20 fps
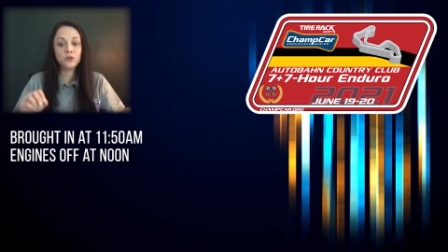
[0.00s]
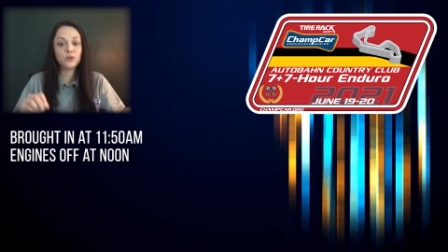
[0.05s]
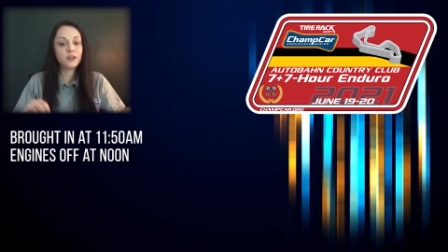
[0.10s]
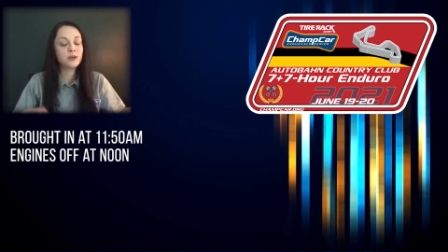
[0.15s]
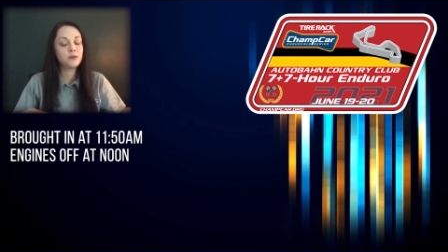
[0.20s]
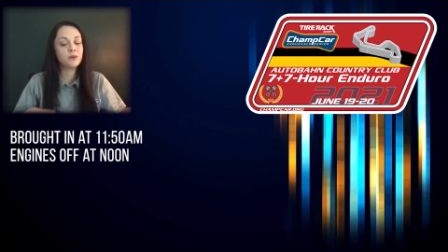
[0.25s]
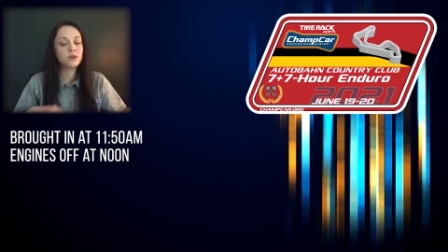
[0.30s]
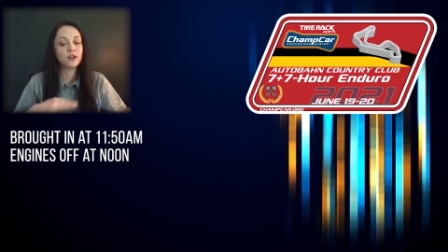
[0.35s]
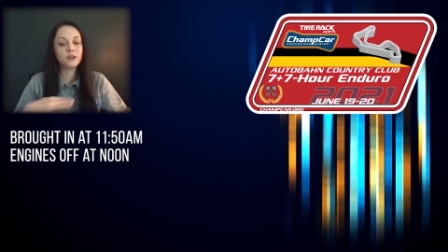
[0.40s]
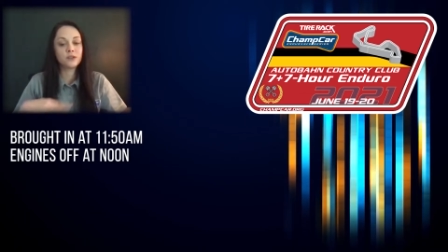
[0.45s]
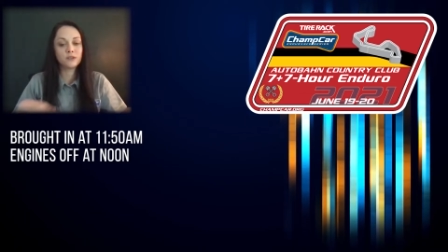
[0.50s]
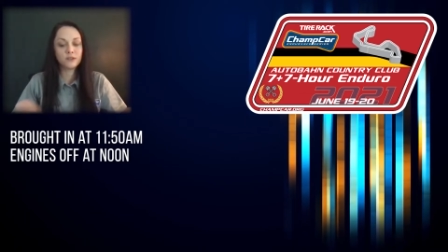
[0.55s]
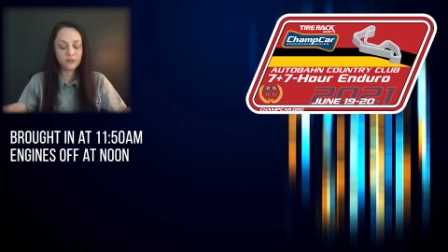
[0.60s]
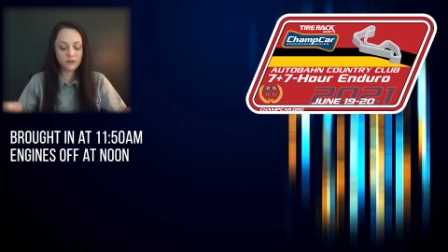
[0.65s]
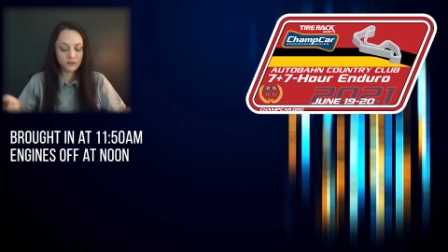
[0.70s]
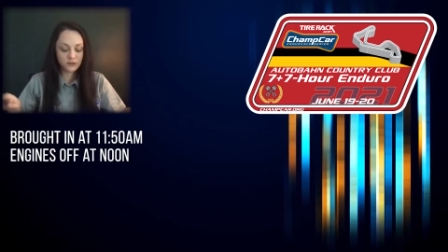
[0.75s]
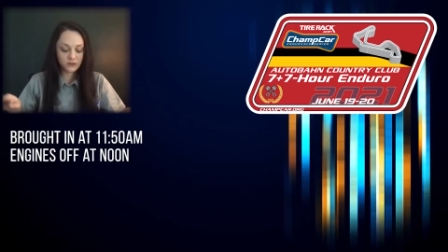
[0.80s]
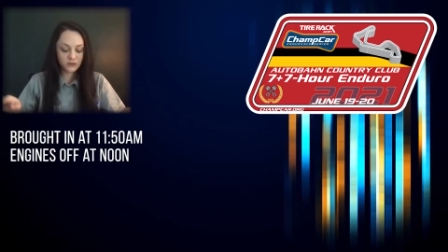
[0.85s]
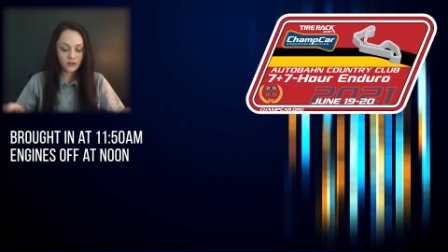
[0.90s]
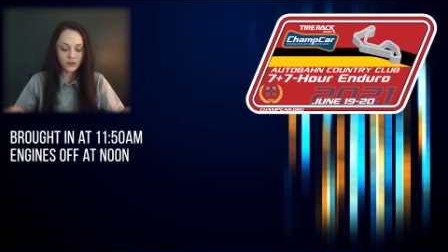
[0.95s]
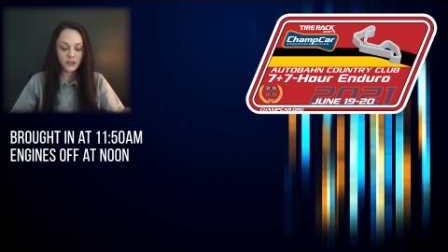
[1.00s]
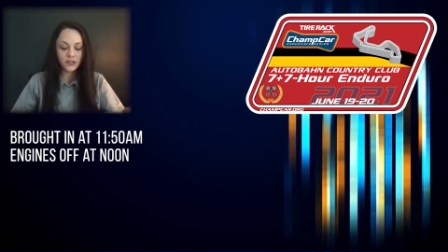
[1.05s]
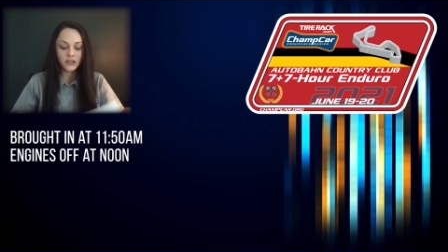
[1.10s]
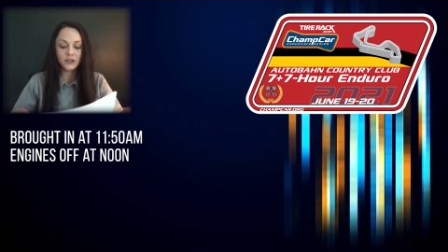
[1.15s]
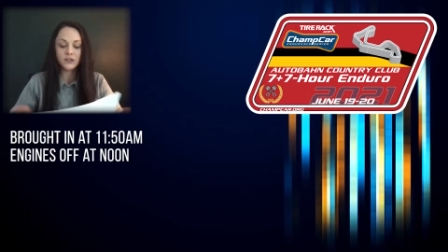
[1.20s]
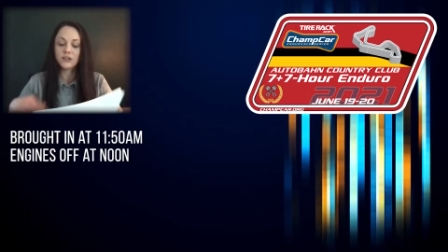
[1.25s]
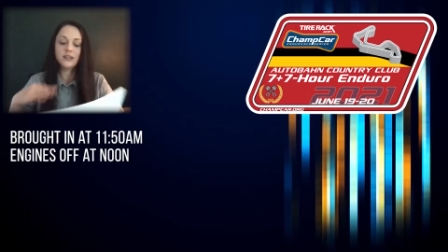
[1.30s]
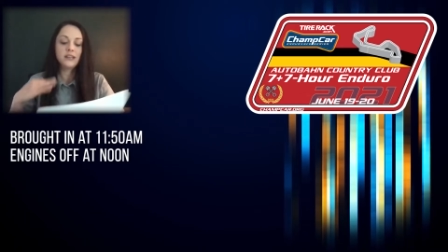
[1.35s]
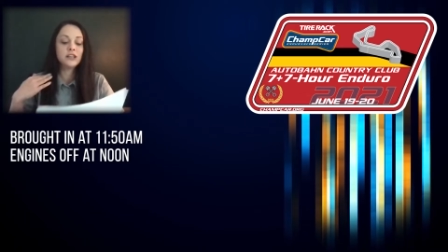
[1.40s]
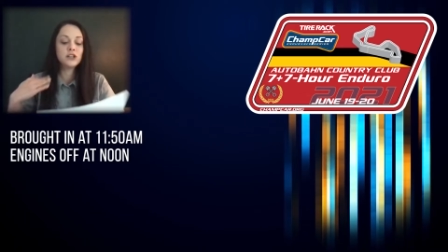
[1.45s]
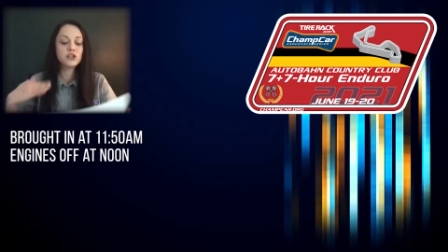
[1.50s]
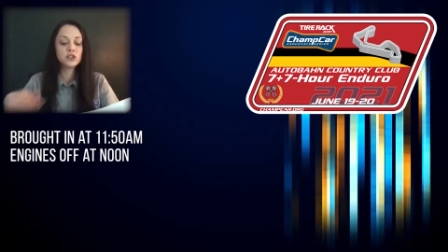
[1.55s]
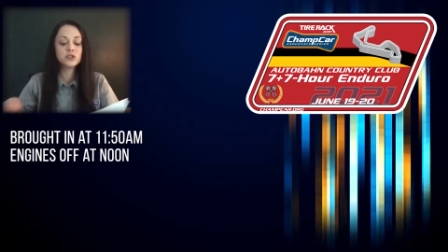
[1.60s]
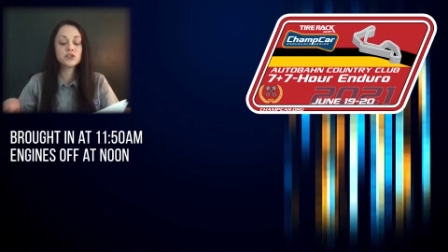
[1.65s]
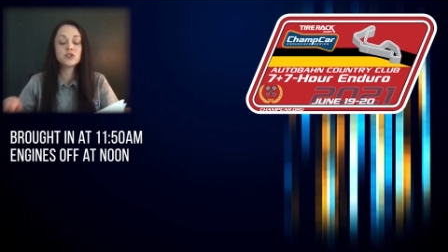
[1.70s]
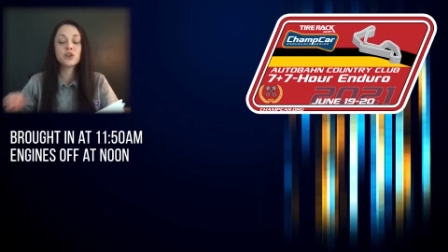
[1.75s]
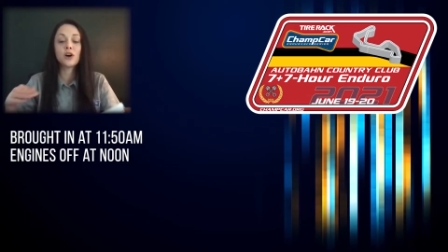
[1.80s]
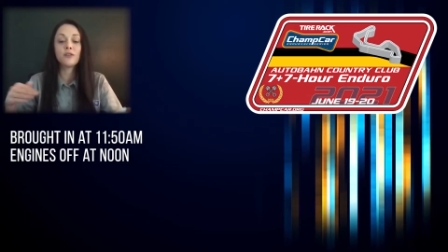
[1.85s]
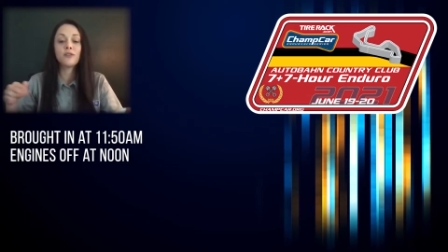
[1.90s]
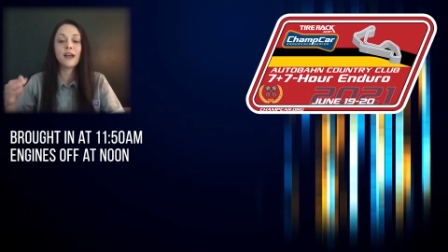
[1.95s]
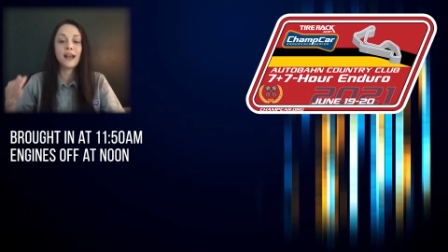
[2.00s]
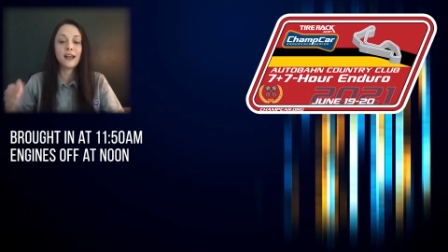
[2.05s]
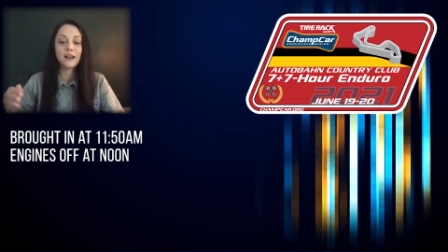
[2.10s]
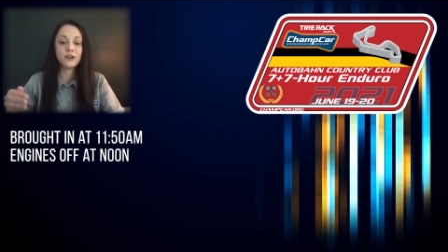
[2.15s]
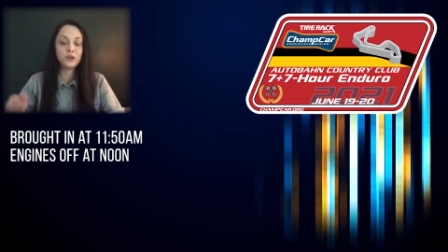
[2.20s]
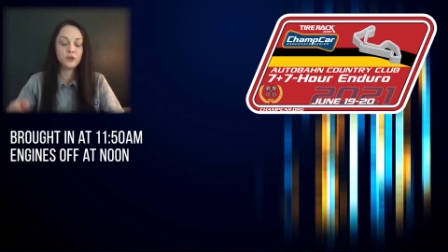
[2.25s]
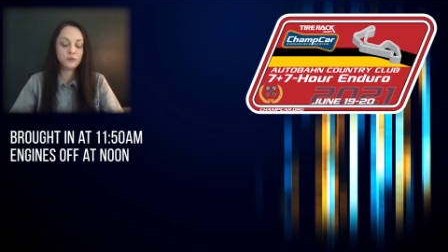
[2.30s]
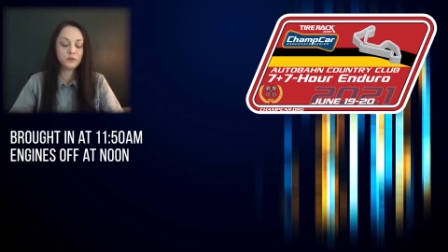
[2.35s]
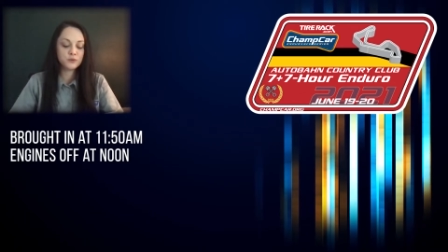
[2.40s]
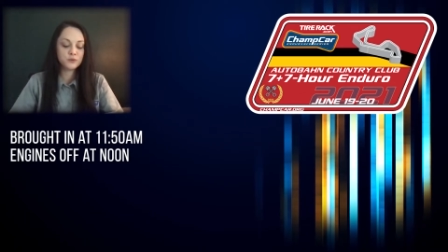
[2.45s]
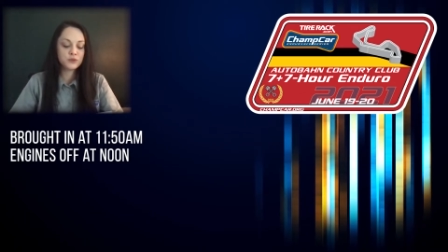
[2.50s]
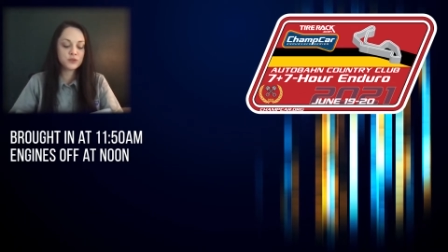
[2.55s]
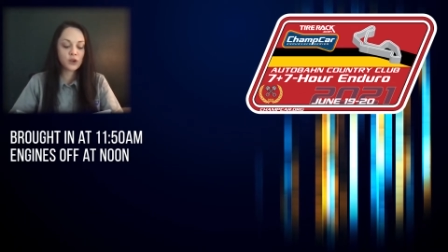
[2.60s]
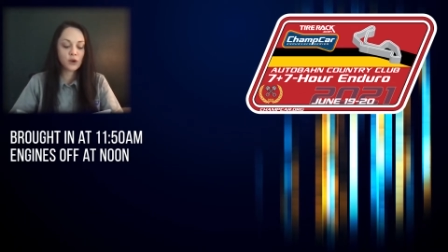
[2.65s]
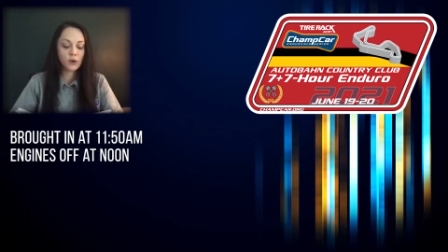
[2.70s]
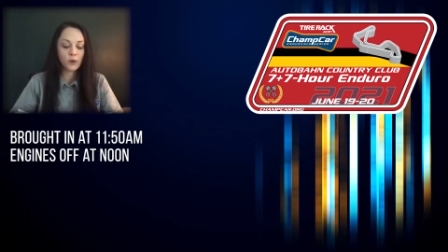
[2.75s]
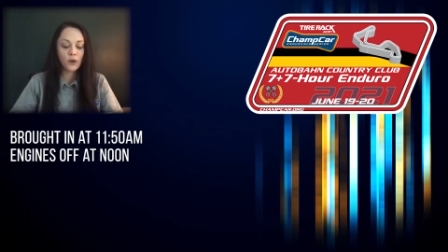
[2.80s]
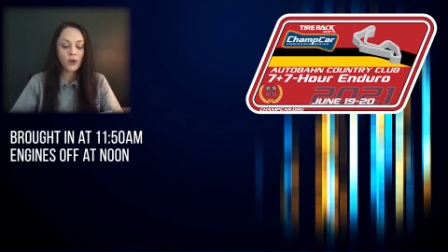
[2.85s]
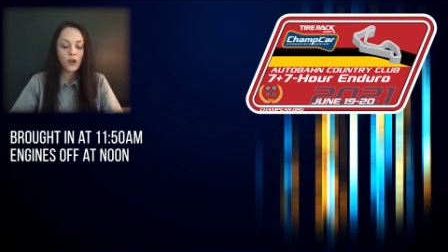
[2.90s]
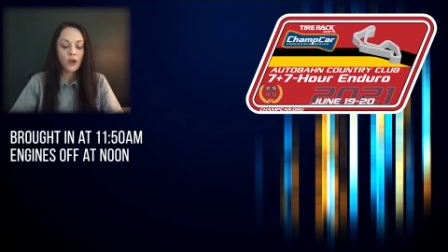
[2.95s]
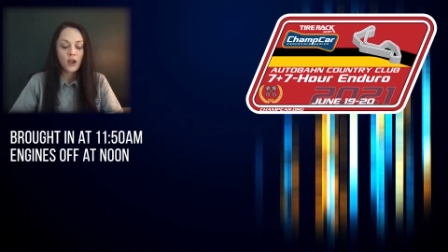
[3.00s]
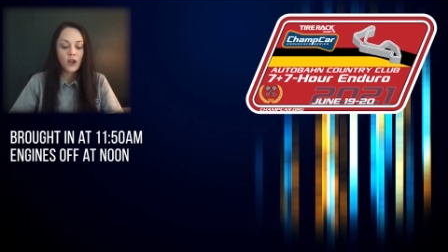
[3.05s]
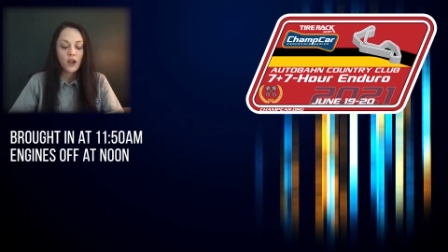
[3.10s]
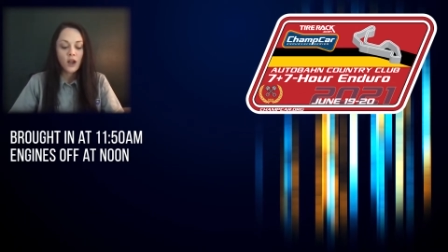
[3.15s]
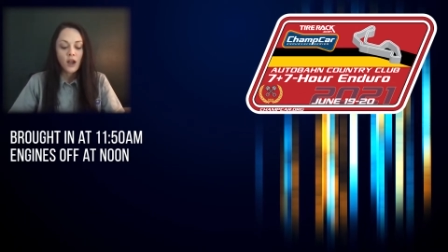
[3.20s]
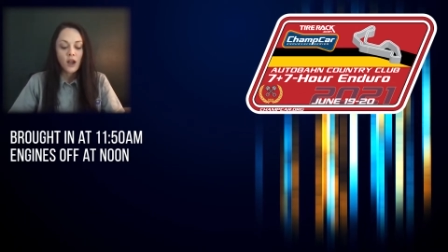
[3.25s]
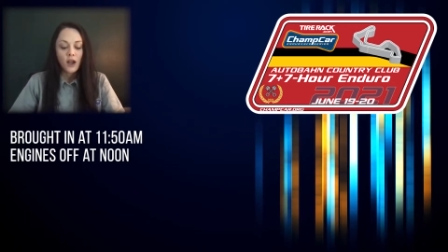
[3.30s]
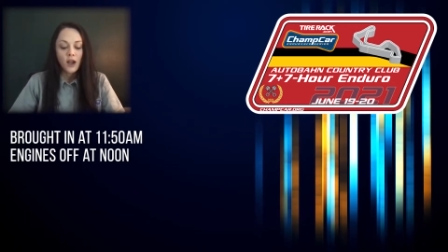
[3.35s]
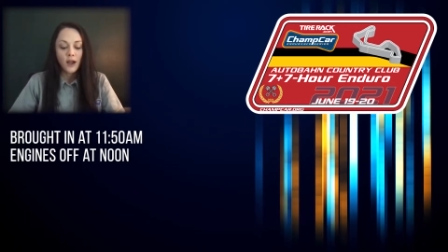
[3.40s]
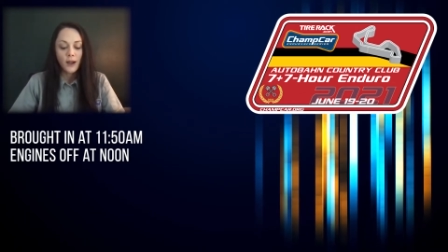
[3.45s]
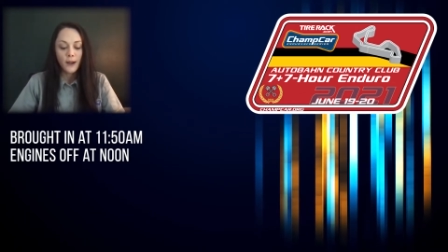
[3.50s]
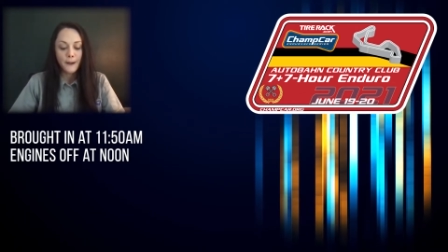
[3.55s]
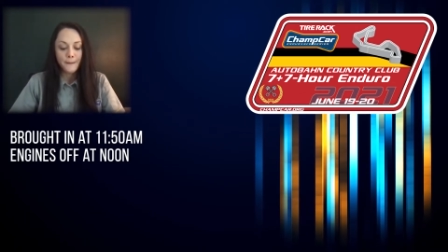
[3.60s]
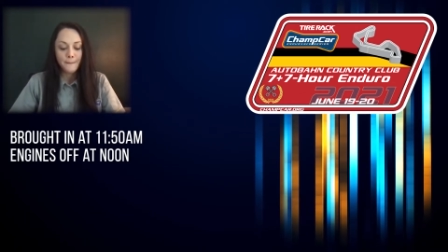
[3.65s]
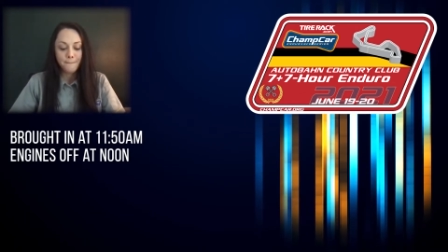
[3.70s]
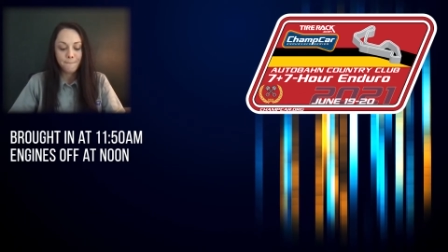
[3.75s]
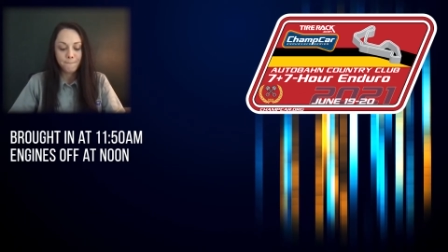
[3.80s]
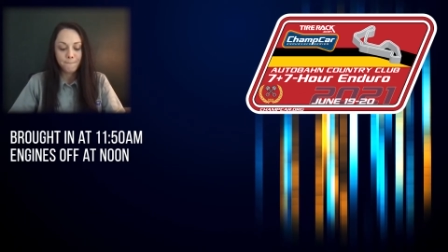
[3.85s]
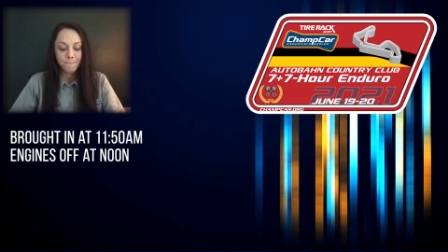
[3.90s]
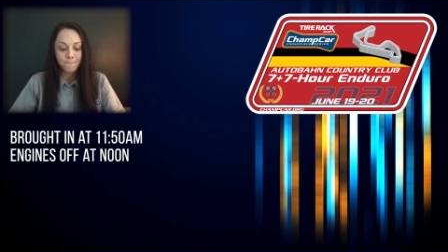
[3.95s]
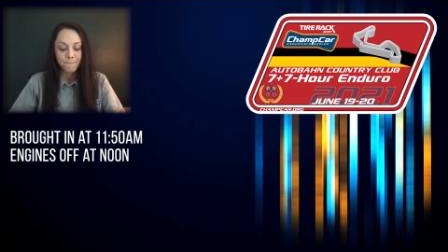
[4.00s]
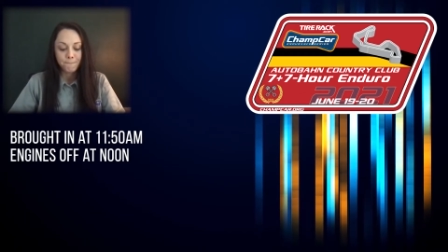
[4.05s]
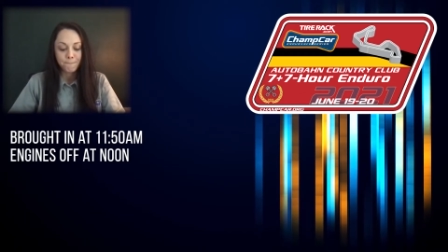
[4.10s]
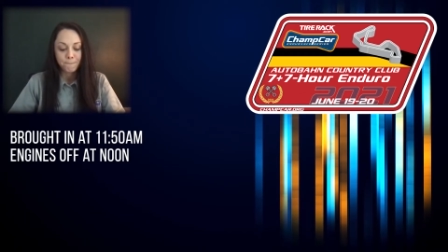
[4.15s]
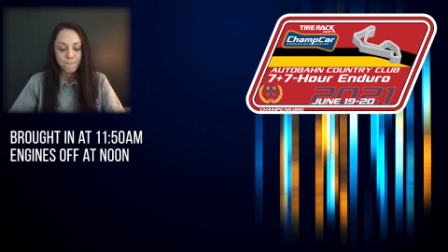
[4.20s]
They want engines off at noon. So um,